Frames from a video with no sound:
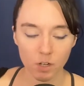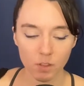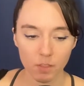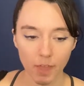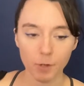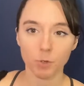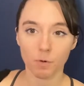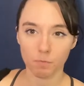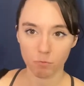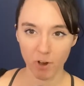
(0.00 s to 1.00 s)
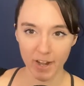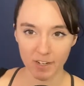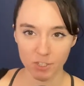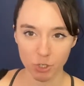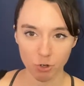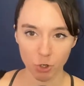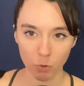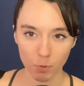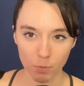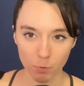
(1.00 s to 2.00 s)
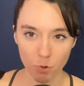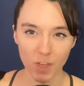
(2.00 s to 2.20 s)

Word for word: that you're afraid to show people,